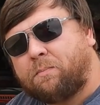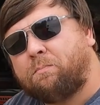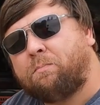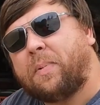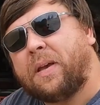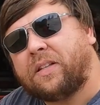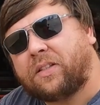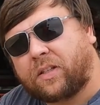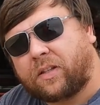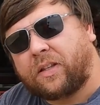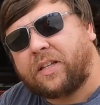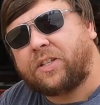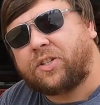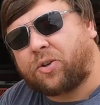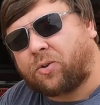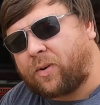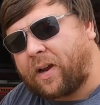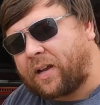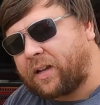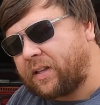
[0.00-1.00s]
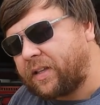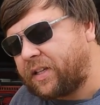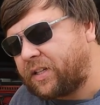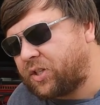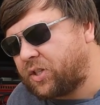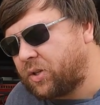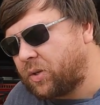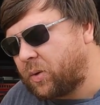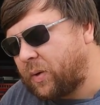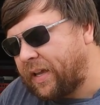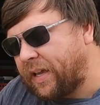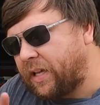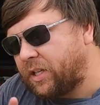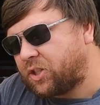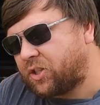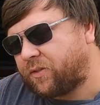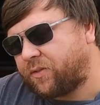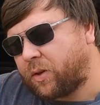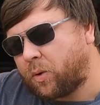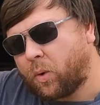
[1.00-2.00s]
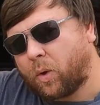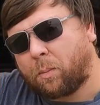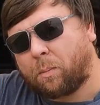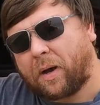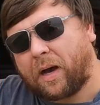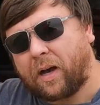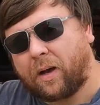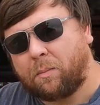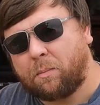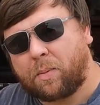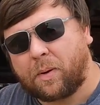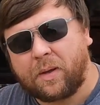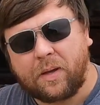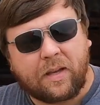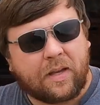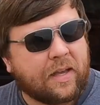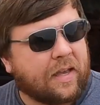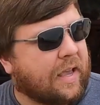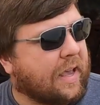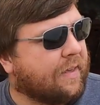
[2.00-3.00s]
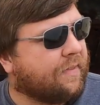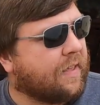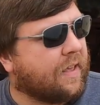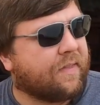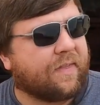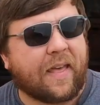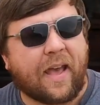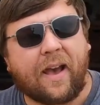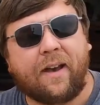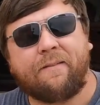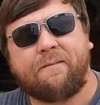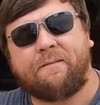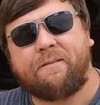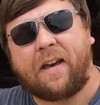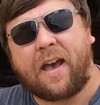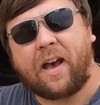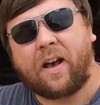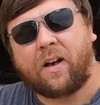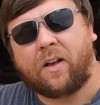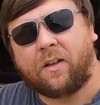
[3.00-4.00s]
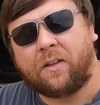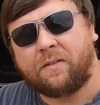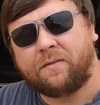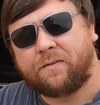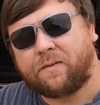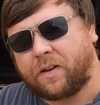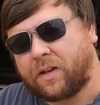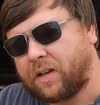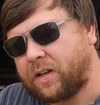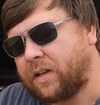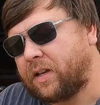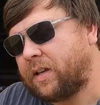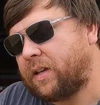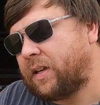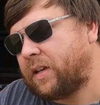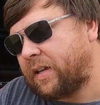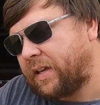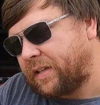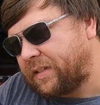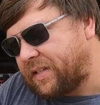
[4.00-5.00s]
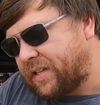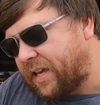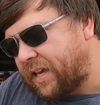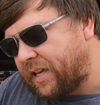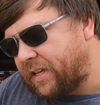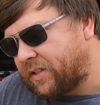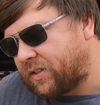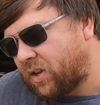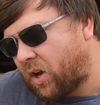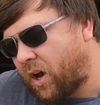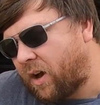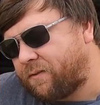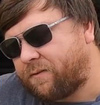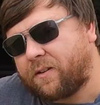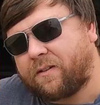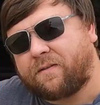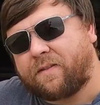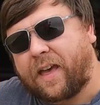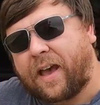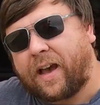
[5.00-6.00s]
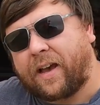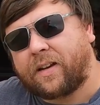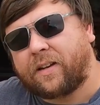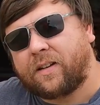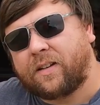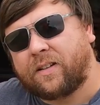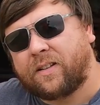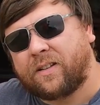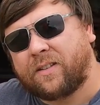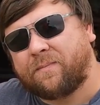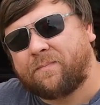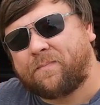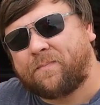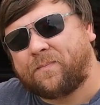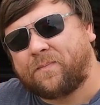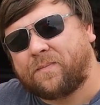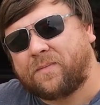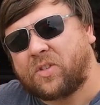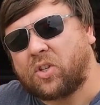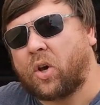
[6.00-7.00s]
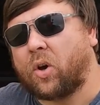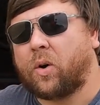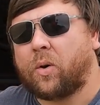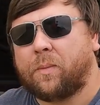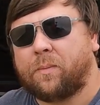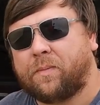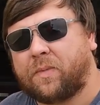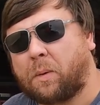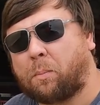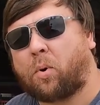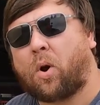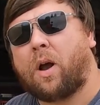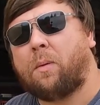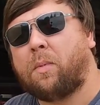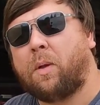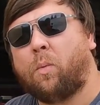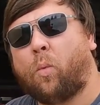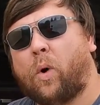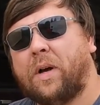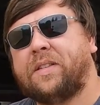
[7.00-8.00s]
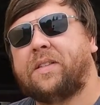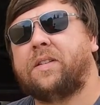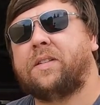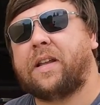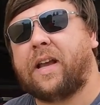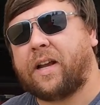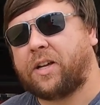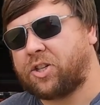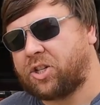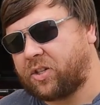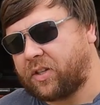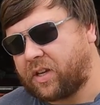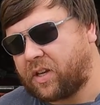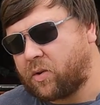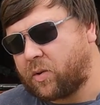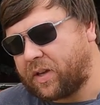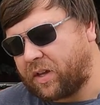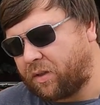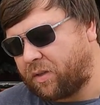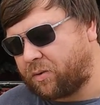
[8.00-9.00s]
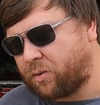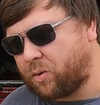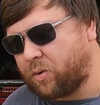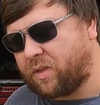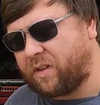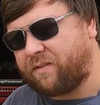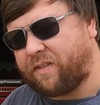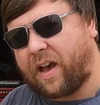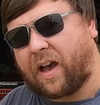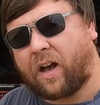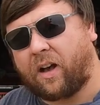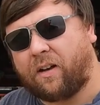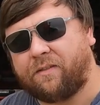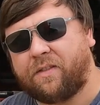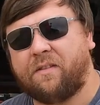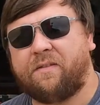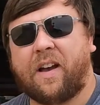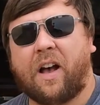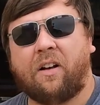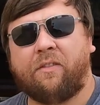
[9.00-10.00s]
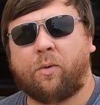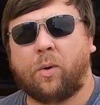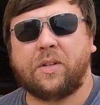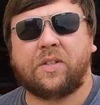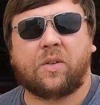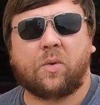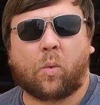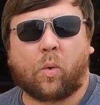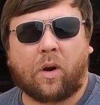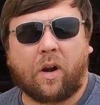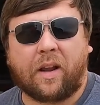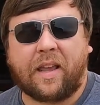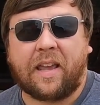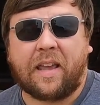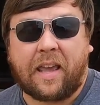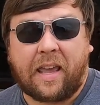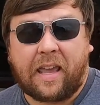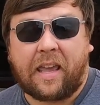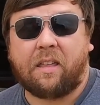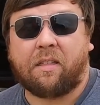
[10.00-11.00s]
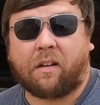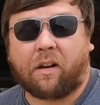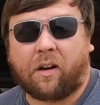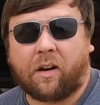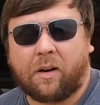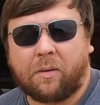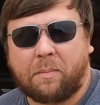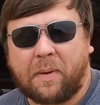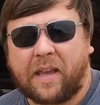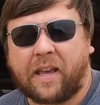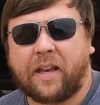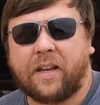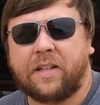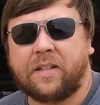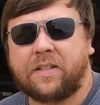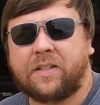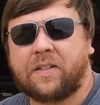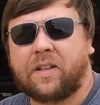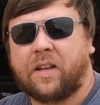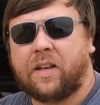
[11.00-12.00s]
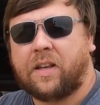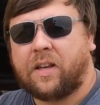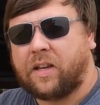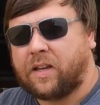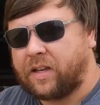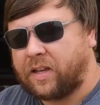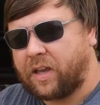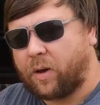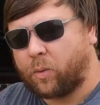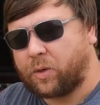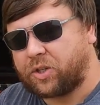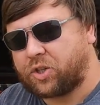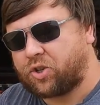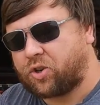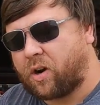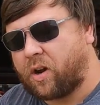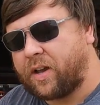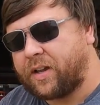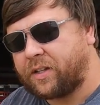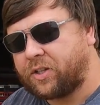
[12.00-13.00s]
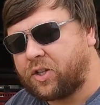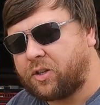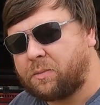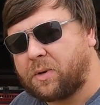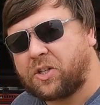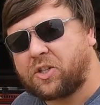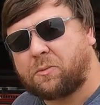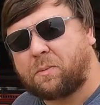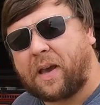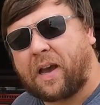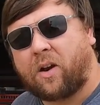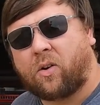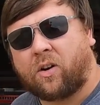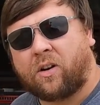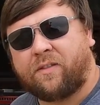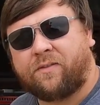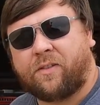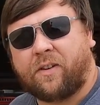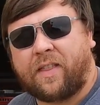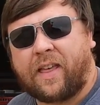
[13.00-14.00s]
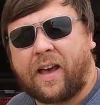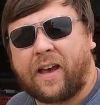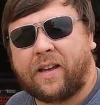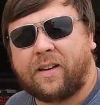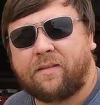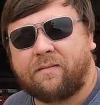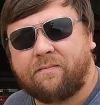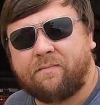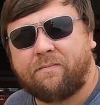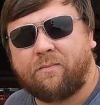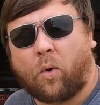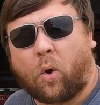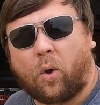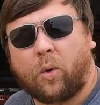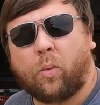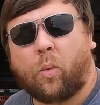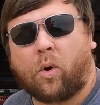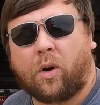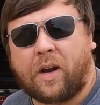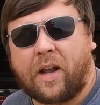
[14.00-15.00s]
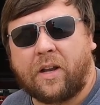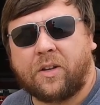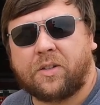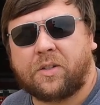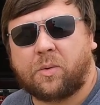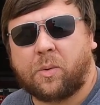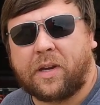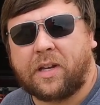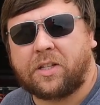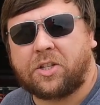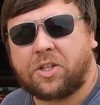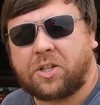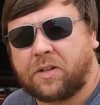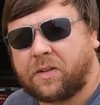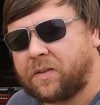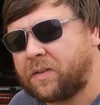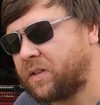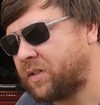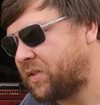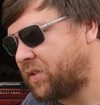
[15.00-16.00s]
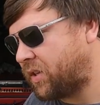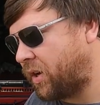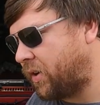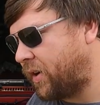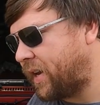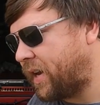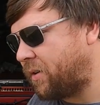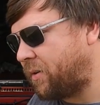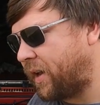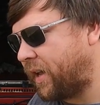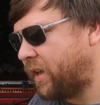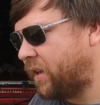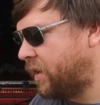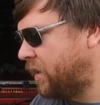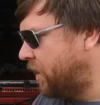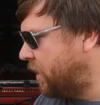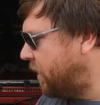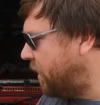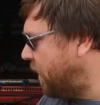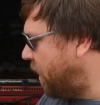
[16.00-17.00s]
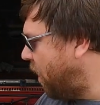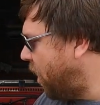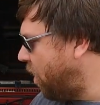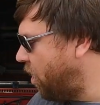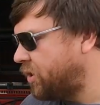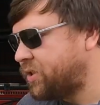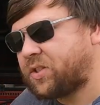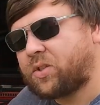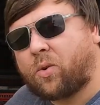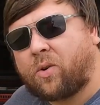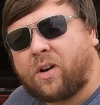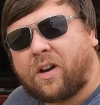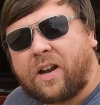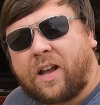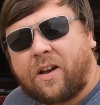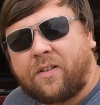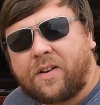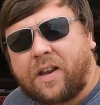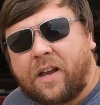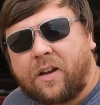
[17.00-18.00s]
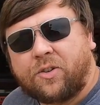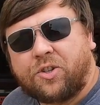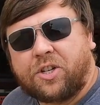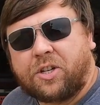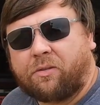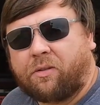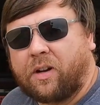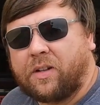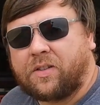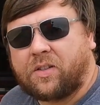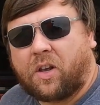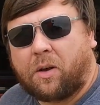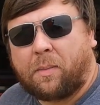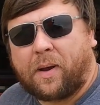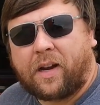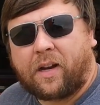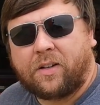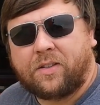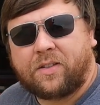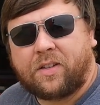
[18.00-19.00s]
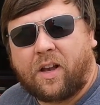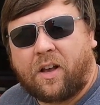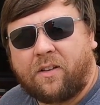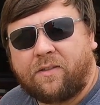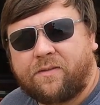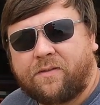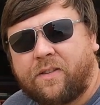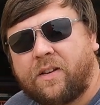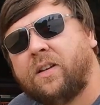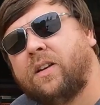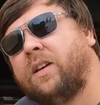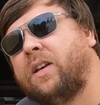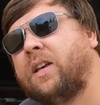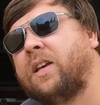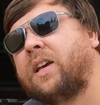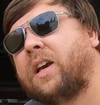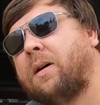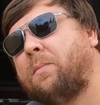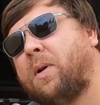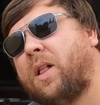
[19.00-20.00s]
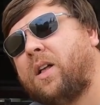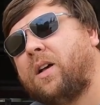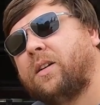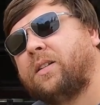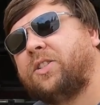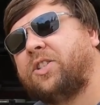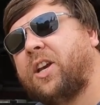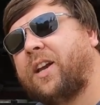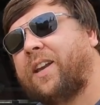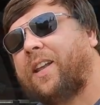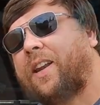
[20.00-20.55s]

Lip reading: basically directly to each fuel pump, and then that valve tees off of that. So the problem wasn't actually going through the valve wasn't working either because it was drawing too much power for that old worn out switch. So anyway, all sorted out now. She runs all by herself. Come along, check